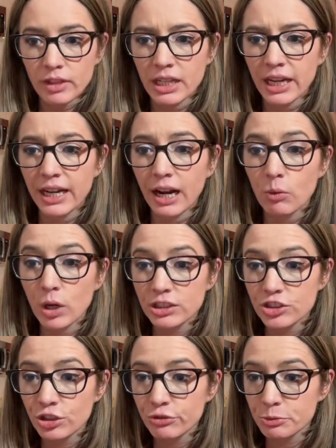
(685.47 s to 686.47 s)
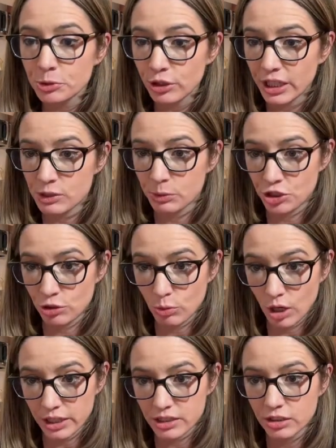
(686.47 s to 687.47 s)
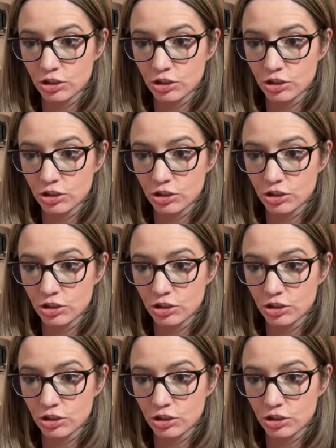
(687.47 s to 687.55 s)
and I want to know from you guys what you want.